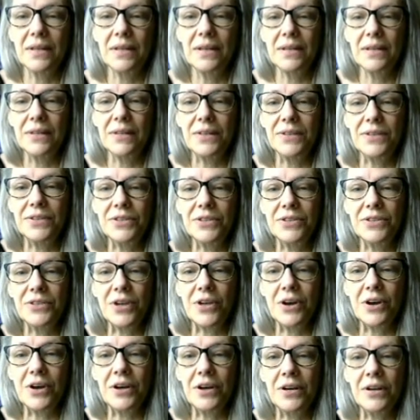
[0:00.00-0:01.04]
The
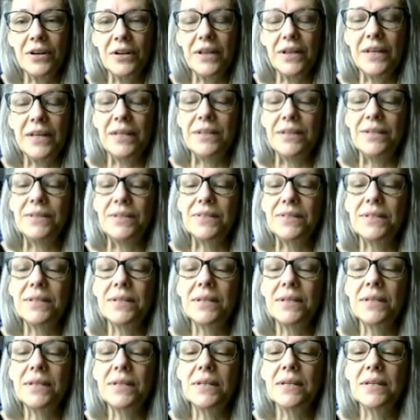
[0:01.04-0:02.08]
star is
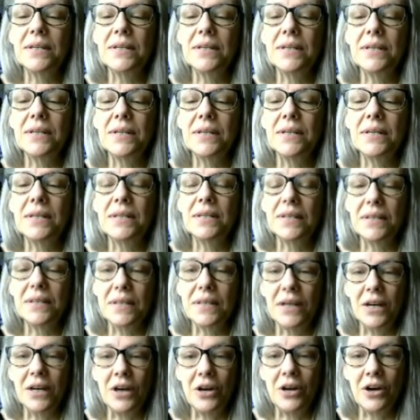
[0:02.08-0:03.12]

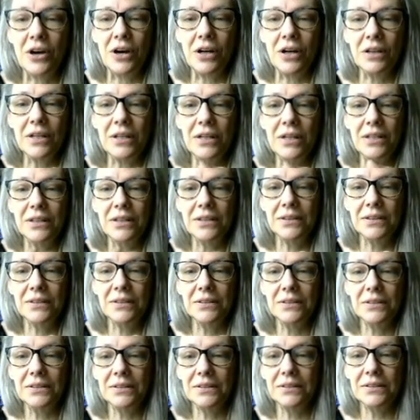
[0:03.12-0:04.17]
a hawk,
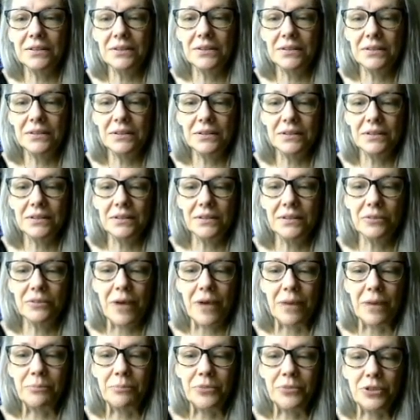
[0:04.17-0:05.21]
a
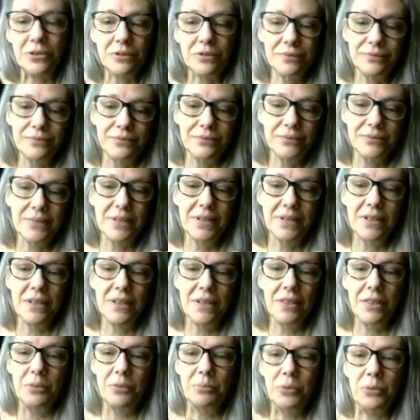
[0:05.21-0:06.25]
raptor,
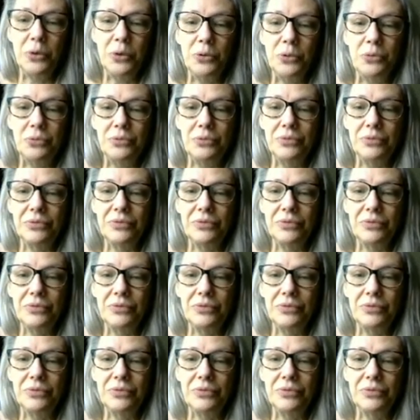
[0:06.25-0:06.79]
the moon,